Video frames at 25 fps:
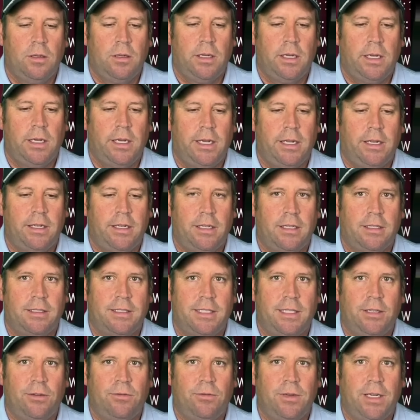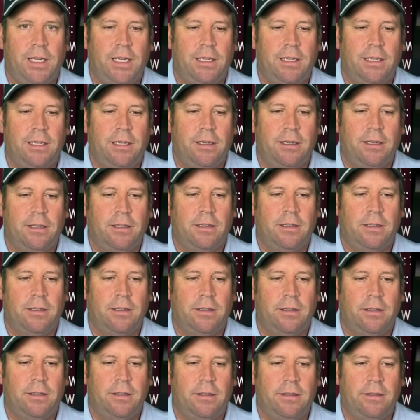And let's see what we get here.
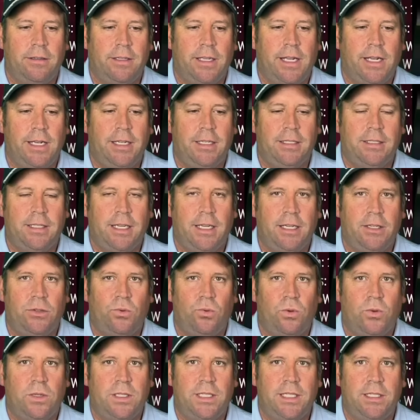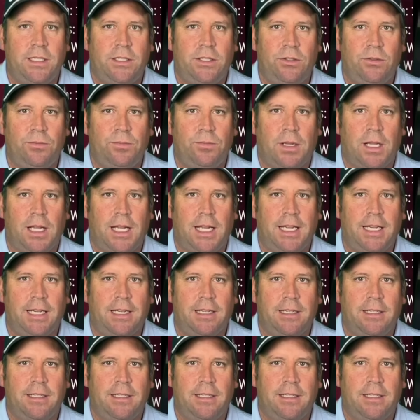That is a 22 black.